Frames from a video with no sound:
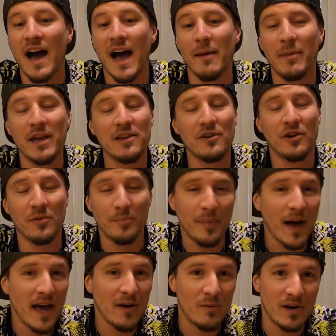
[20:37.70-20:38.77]
I bet you could
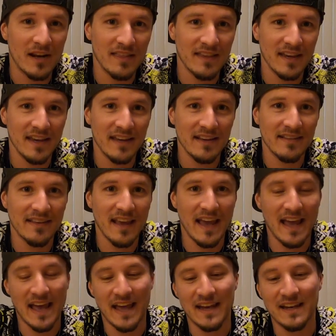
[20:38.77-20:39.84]
buy one of these,
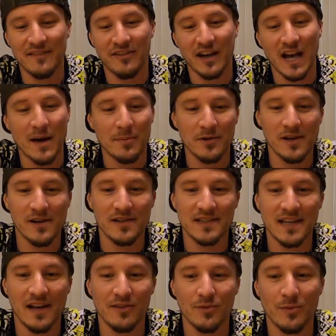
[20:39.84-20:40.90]
and if a couple years
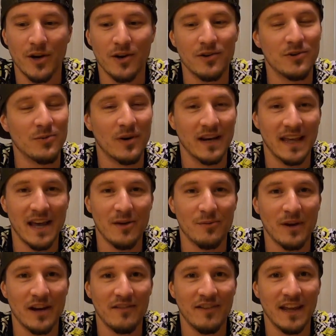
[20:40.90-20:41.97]
down the road you want to get
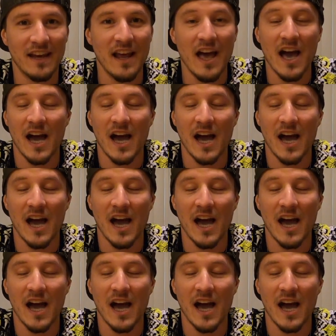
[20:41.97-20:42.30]
rid of it,